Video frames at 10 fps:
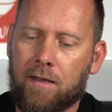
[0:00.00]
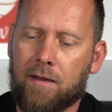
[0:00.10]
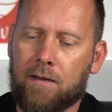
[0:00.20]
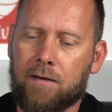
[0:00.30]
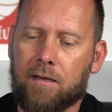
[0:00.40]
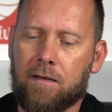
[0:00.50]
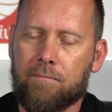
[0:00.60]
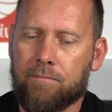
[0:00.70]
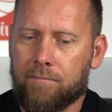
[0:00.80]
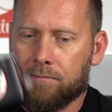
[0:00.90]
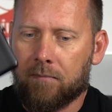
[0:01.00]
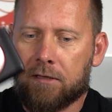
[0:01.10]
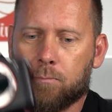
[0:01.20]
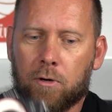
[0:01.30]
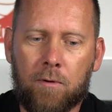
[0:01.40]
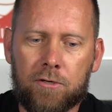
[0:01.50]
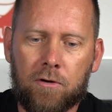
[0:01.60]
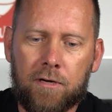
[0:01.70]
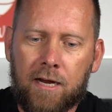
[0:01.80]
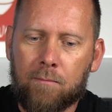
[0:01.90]
and that's pretty much
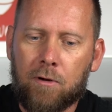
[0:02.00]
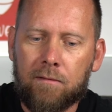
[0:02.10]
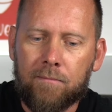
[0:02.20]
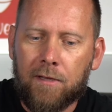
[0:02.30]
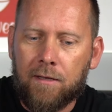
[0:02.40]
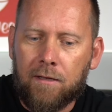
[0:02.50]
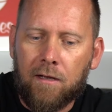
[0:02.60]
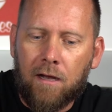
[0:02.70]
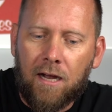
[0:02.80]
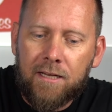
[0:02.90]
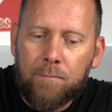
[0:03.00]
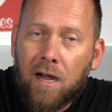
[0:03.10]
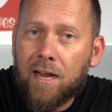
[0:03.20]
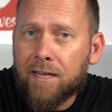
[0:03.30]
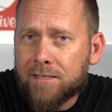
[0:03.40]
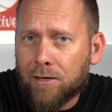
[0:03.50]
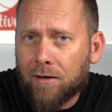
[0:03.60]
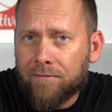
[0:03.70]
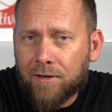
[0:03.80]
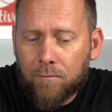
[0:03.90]
her camera. I did buy it,
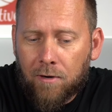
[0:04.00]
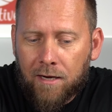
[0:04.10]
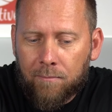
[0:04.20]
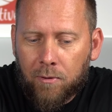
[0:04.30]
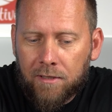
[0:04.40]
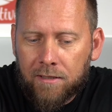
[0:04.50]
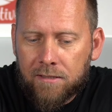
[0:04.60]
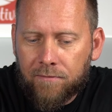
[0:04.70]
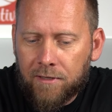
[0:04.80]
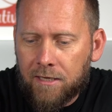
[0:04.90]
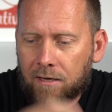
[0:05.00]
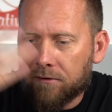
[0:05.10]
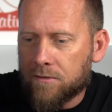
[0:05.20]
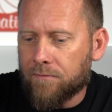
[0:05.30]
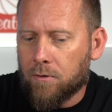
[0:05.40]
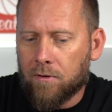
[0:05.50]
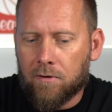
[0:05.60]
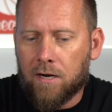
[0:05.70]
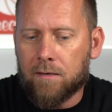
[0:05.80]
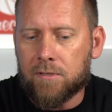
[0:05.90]
so I figured why not put it in this video. There's a few
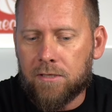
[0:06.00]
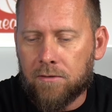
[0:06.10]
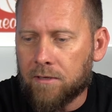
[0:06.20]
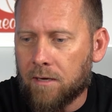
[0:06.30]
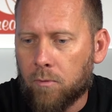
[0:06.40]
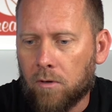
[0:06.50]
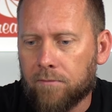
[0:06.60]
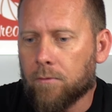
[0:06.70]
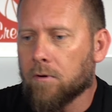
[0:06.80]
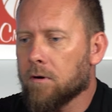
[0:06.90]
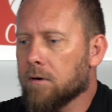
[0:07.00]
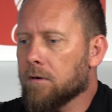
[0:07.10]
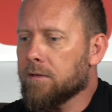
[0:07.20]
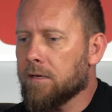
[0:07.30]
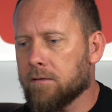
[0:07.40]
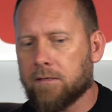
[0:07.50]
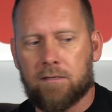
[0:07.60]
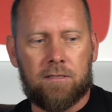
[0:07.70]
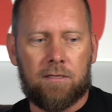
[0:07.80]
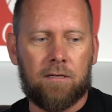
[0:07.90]
other items too that I bought for her that
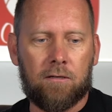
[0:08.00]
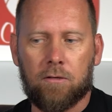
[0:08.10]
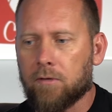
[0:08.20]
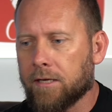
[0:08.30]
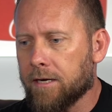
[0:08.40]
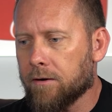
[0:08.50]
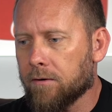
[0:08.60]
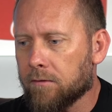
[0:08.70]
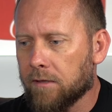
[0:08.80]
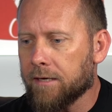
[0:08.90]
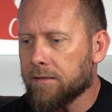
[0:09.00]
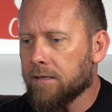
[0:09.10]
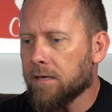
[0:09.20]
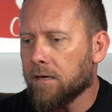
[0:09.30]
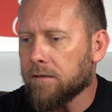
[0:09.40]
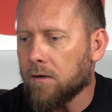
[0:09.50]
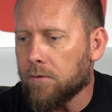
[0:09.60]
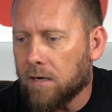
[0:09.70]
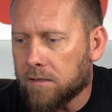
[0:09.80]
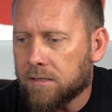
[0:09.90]
it's included in here, like the
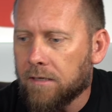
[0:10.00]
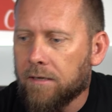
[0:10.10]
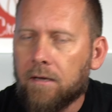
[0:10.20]
Godox